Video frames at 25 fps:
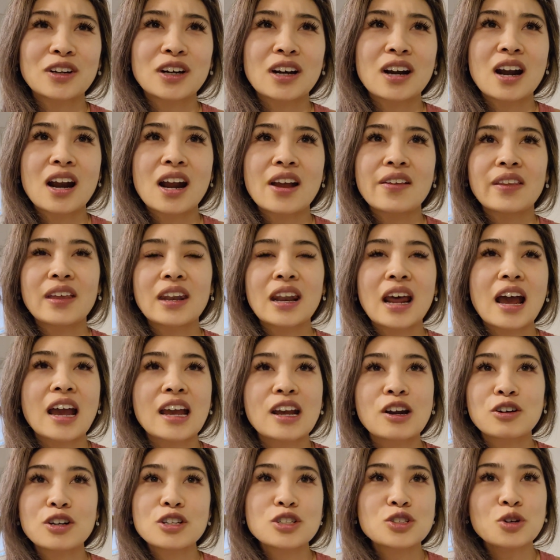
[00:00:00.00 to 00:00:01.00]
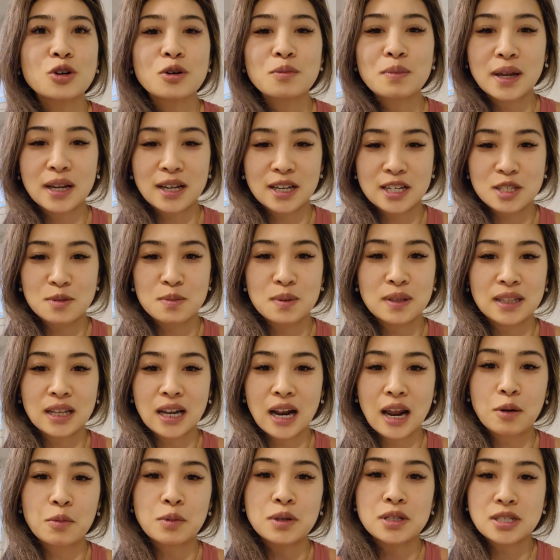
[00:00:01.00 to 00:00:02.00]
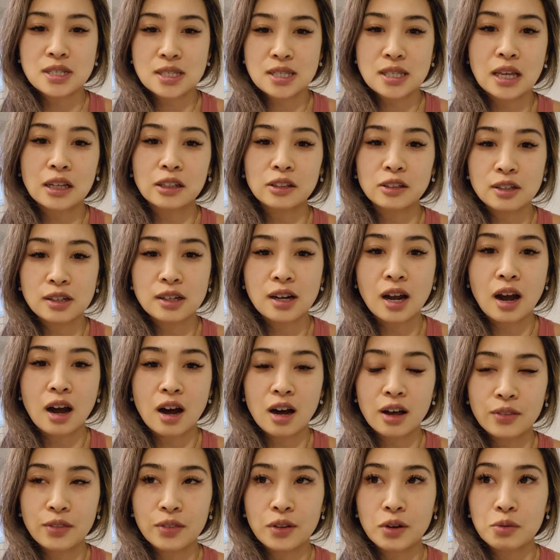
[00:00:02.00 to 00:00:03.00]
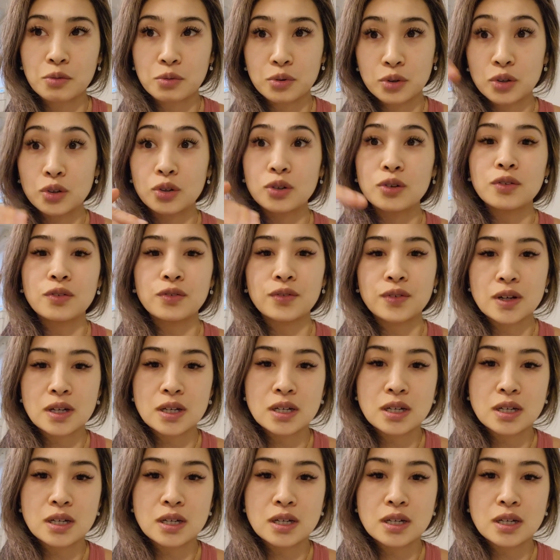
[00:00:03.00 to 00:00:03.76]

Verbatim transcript: And then I already told my husband that I would just like look on the roof